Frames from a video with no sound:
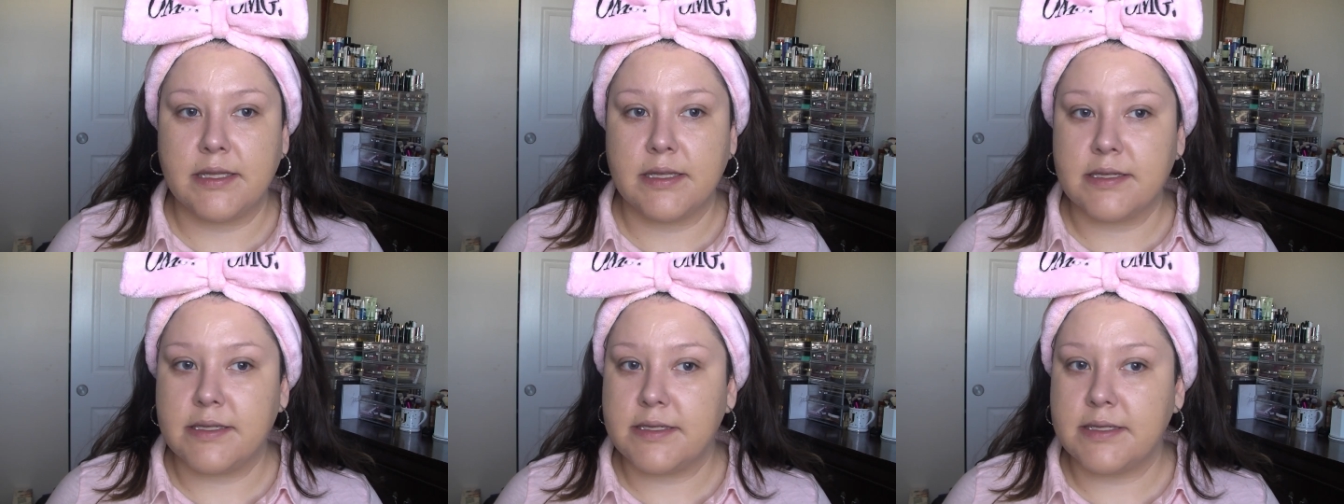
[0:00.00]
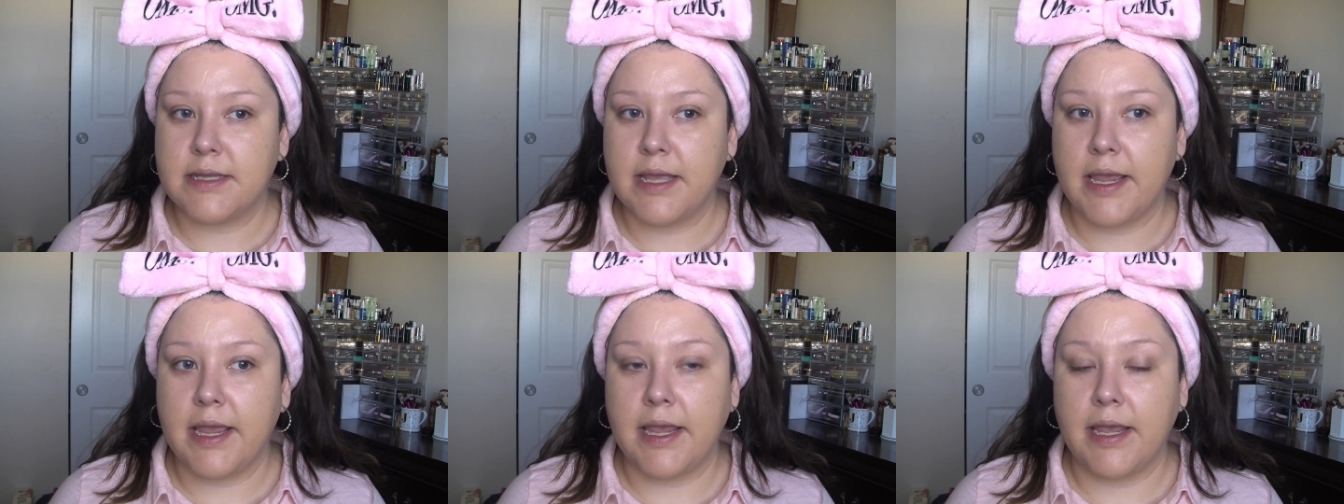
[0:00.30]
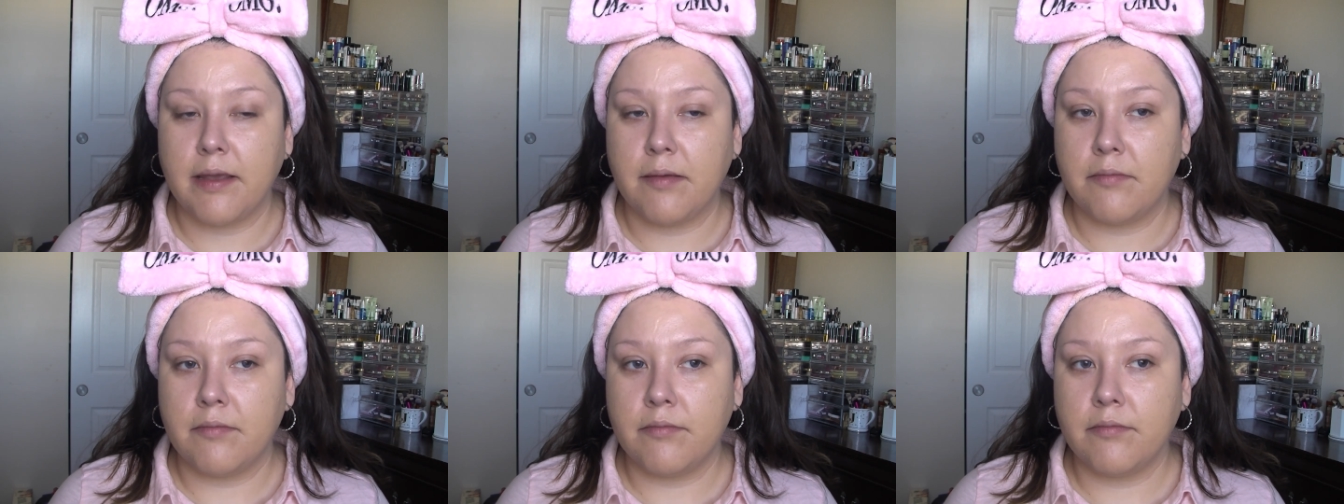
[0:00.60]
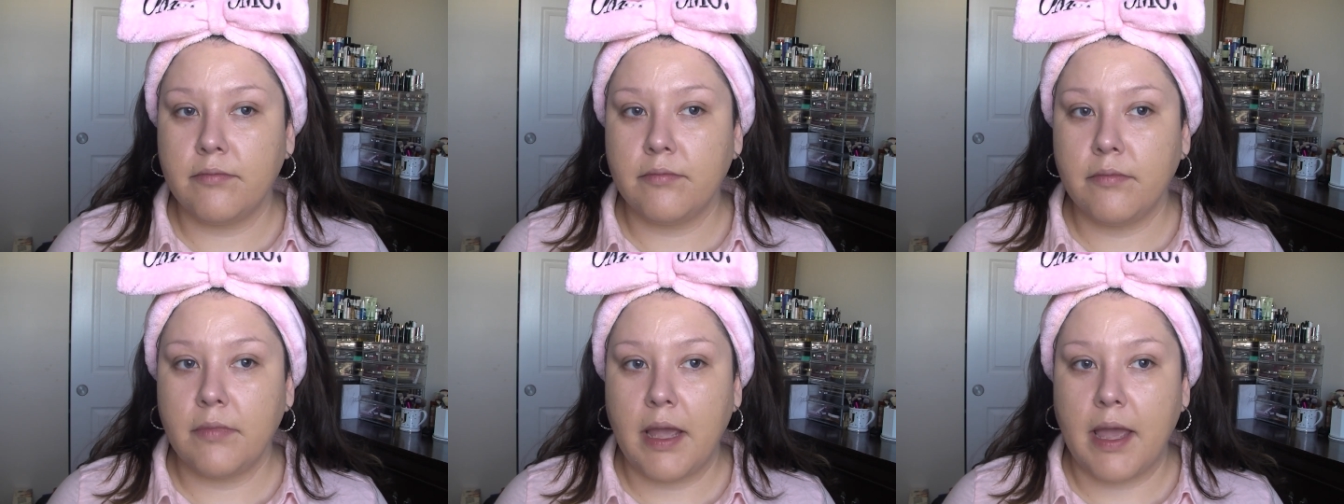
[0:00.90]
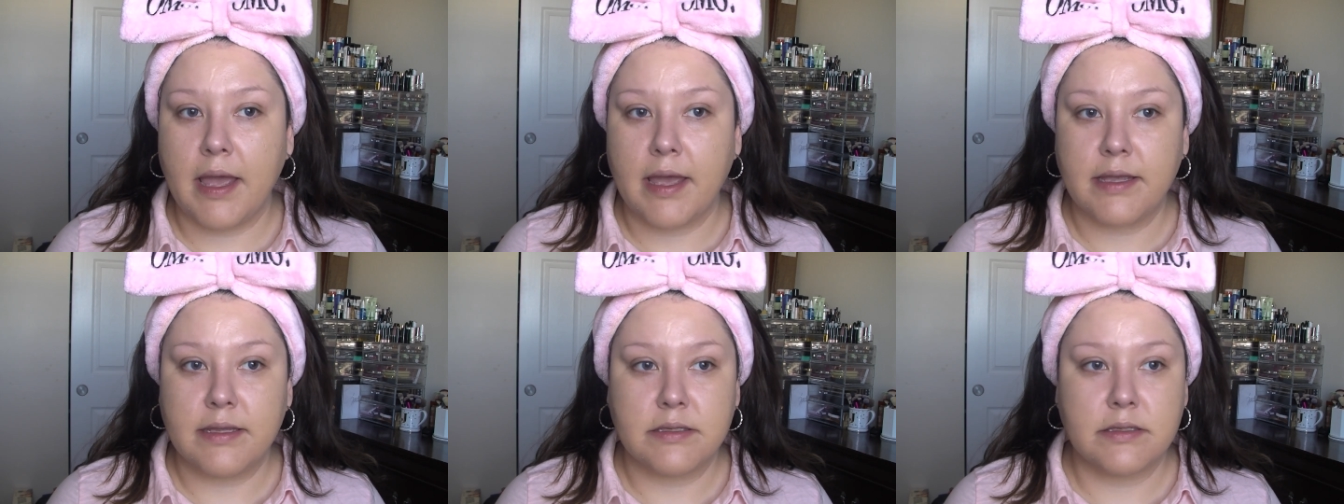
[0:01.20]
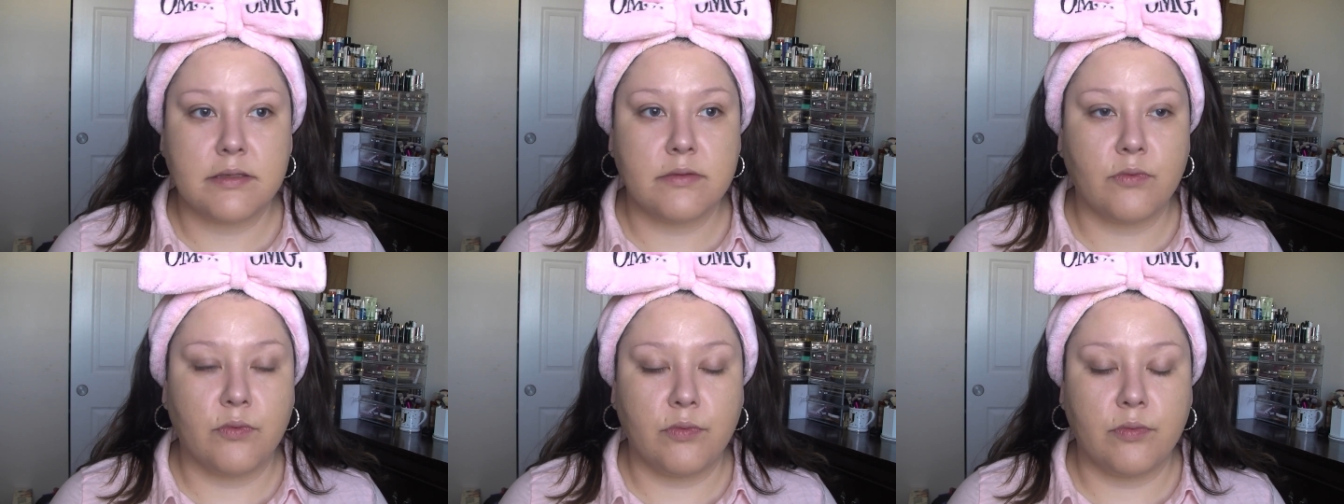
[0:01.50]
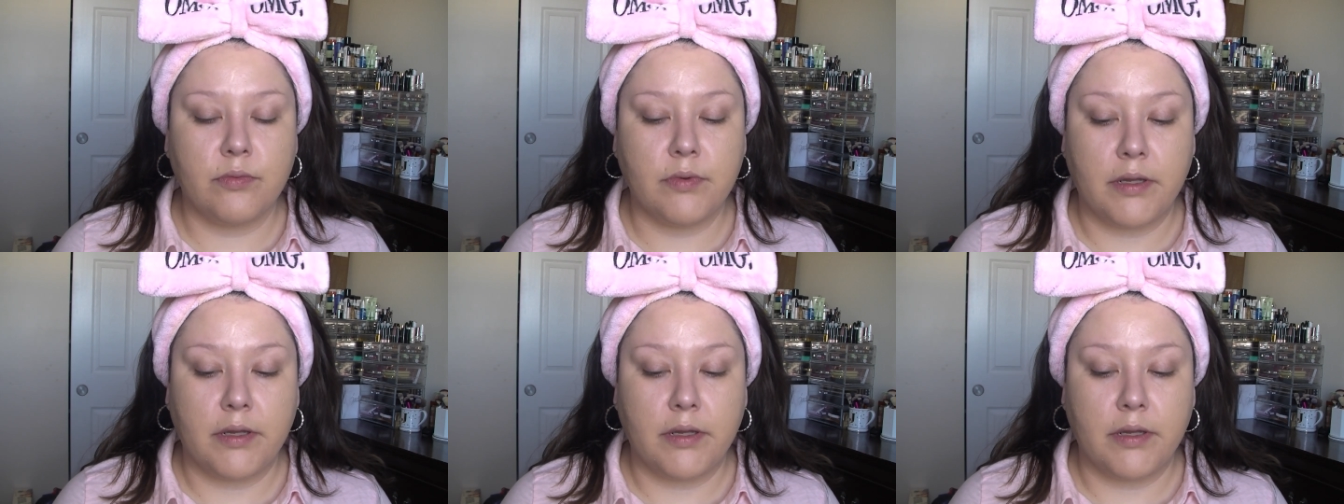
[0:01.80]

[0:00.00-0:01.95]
the same as,